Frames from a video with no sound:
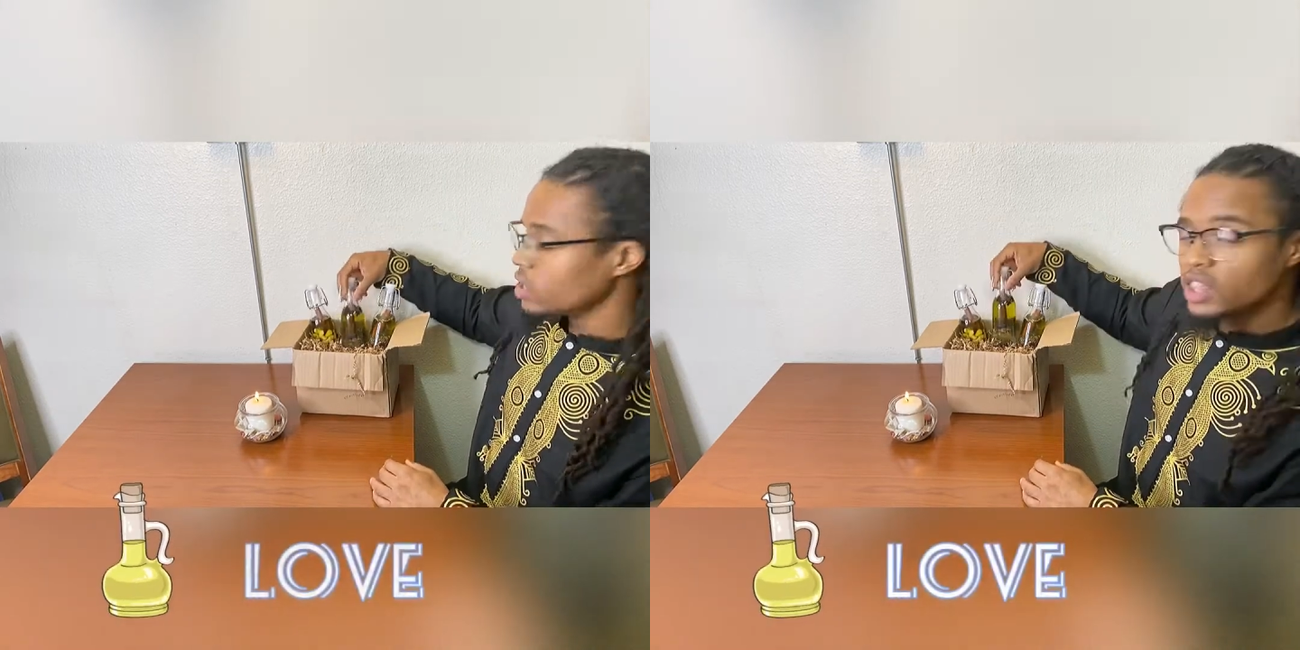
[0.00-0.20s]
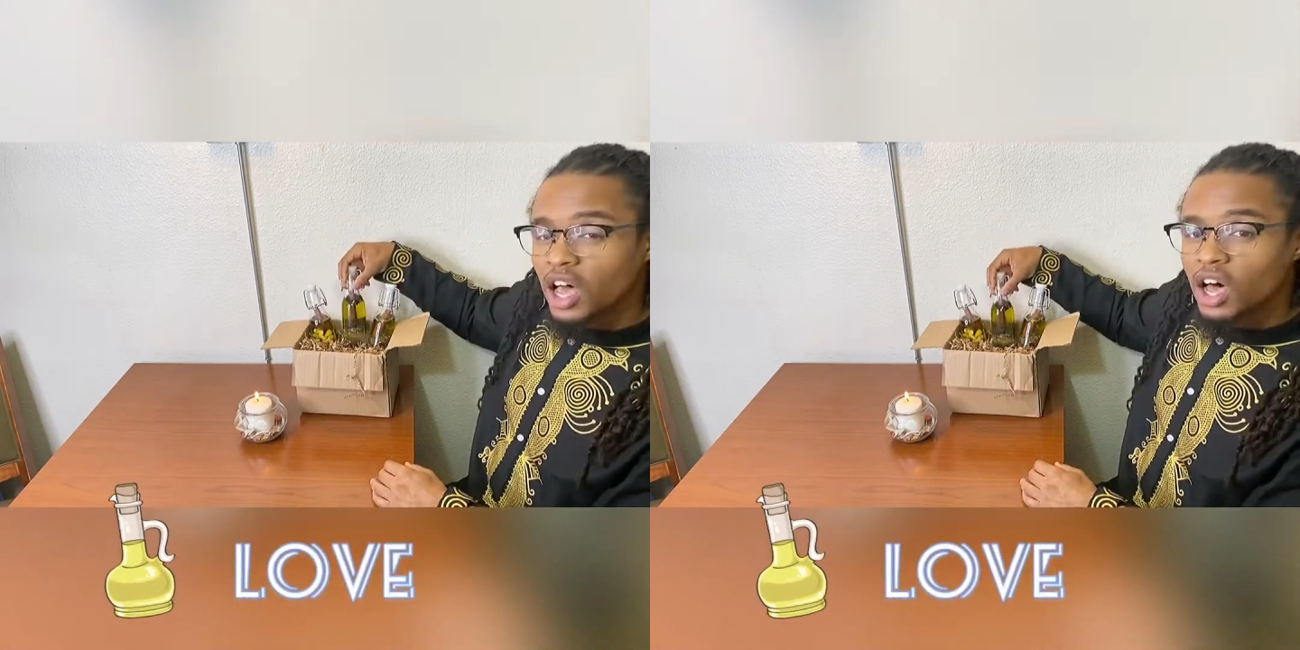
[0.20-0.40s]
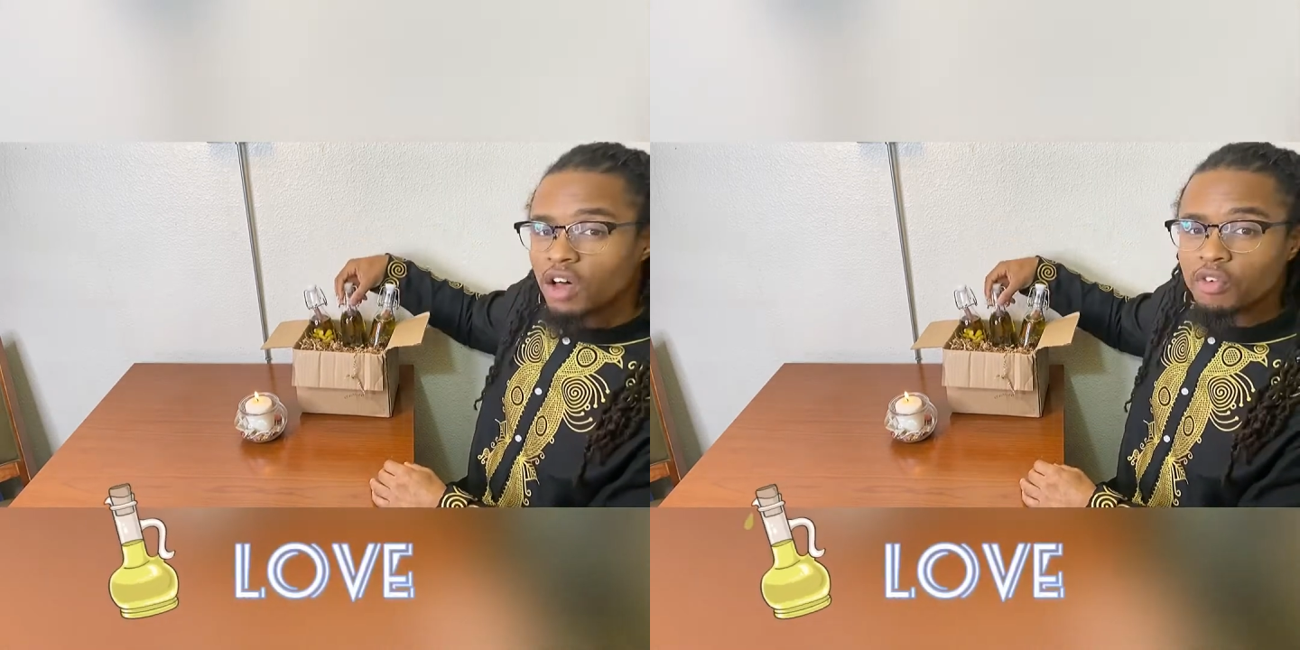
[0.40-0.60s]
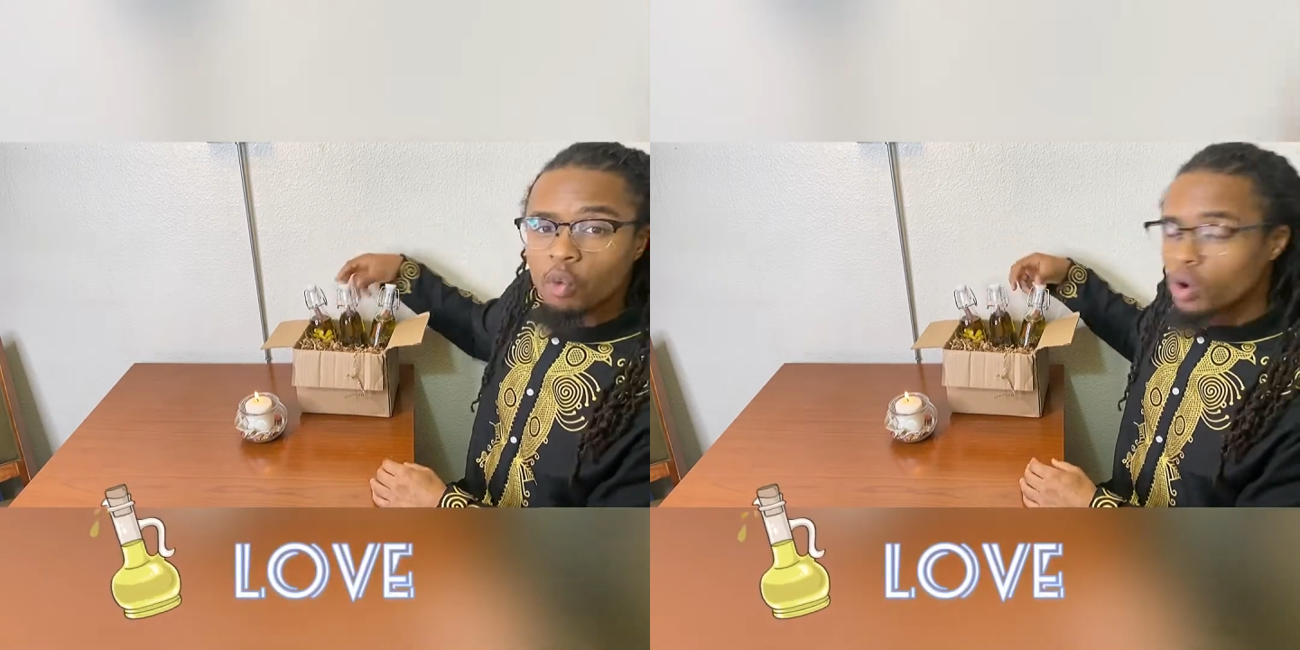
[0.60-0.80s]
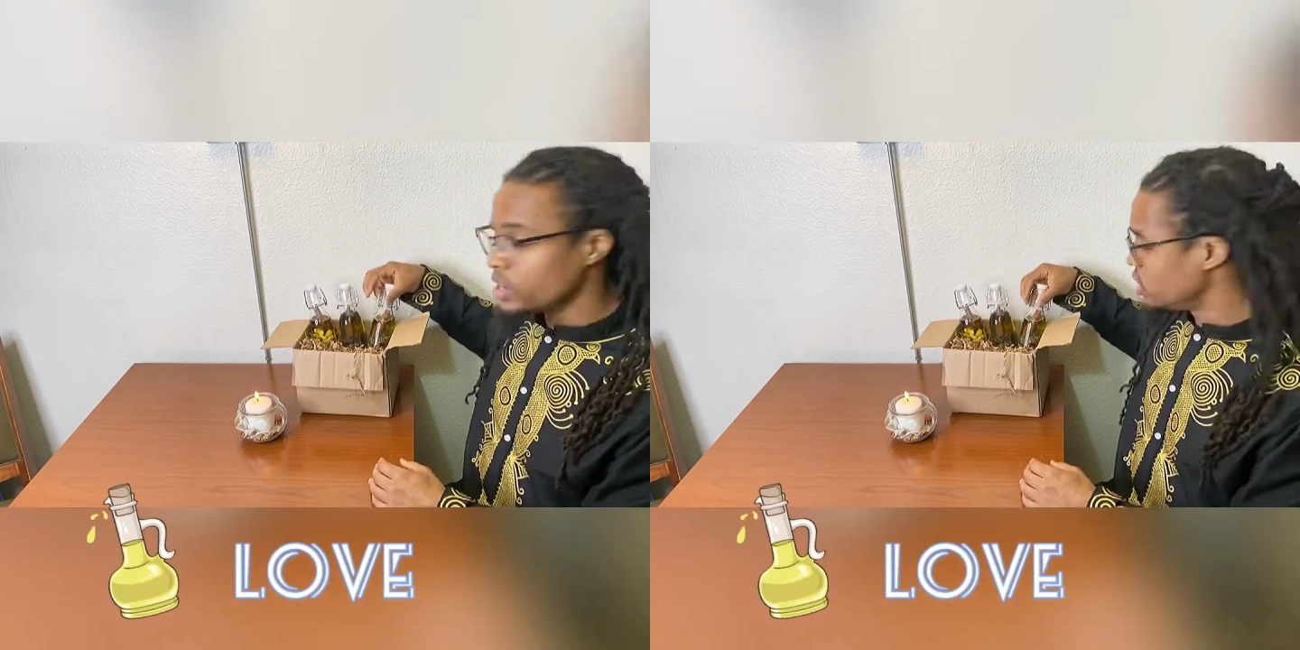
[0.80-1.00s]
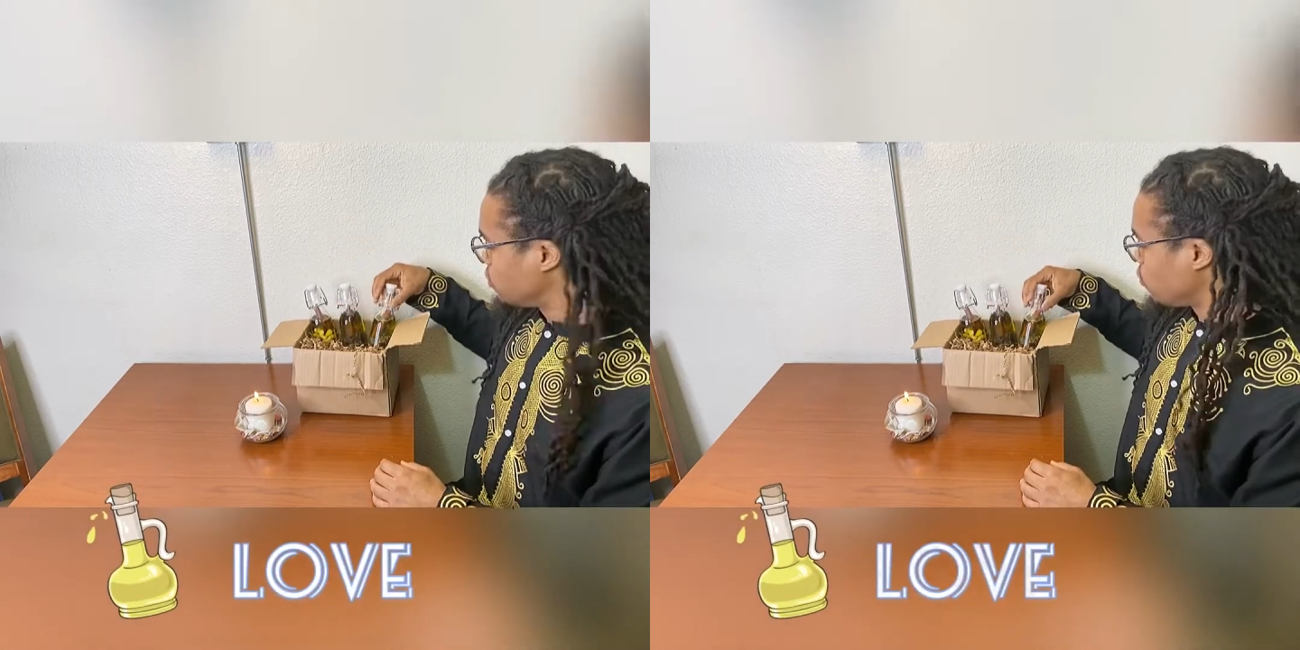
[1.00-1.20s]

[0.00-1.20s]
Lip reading: love, and one is